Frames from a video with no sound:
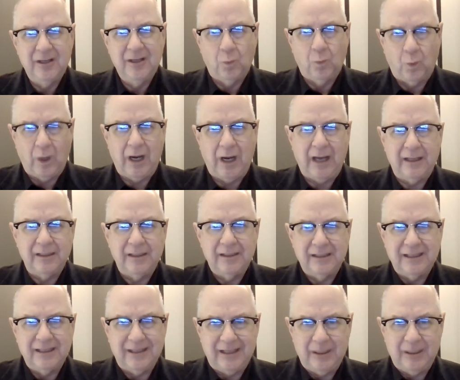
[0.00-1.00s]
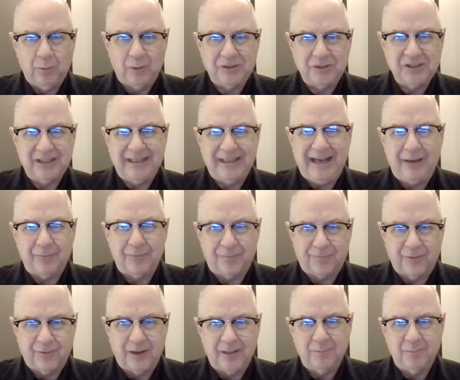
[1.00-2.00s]
Why? He wants to get out in
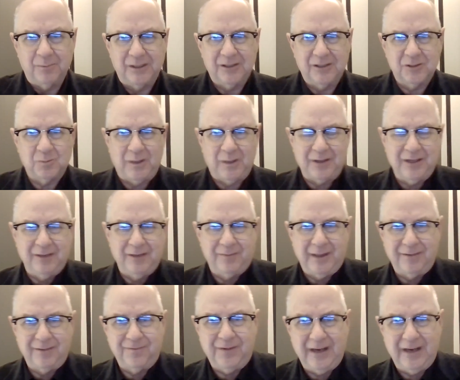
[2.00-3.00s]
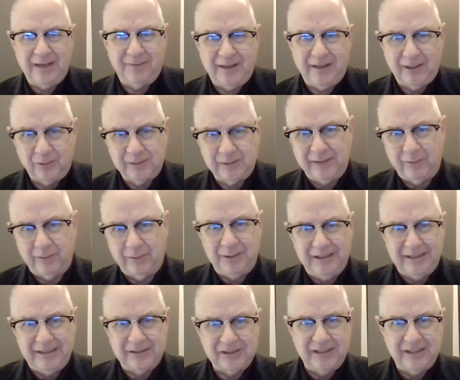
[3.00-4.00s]
front, because if I don't have
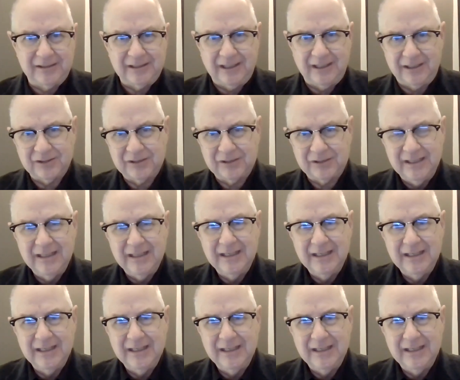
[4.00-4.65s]
a PSA test